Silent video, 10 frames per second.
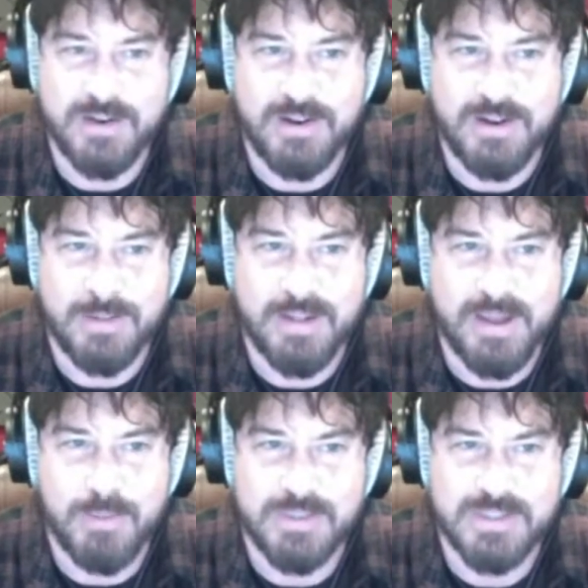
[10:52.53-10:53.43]
I mean,
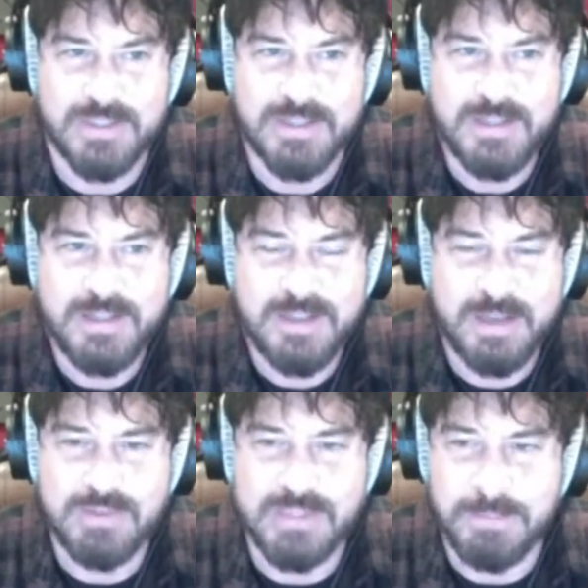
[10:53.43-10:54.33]
that was
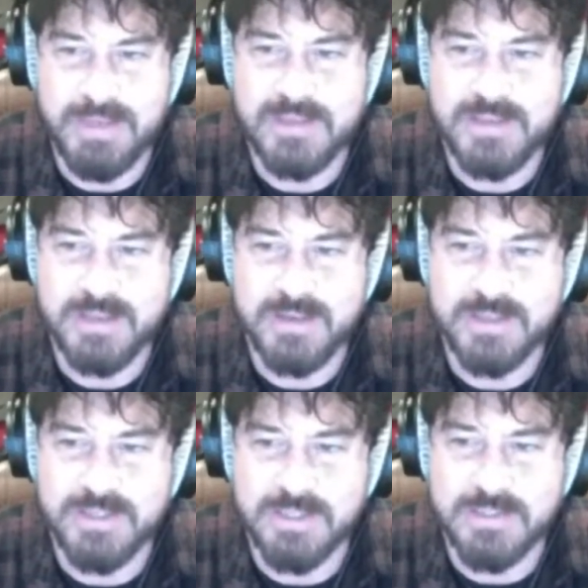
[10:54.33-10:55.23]
the big thing,
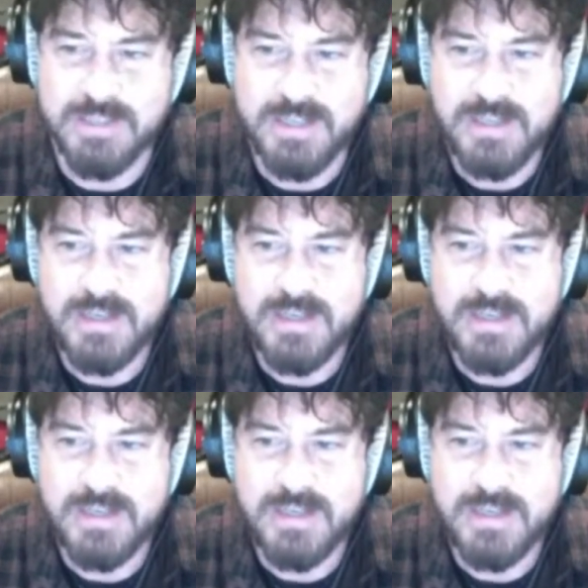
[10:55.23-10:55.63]
is just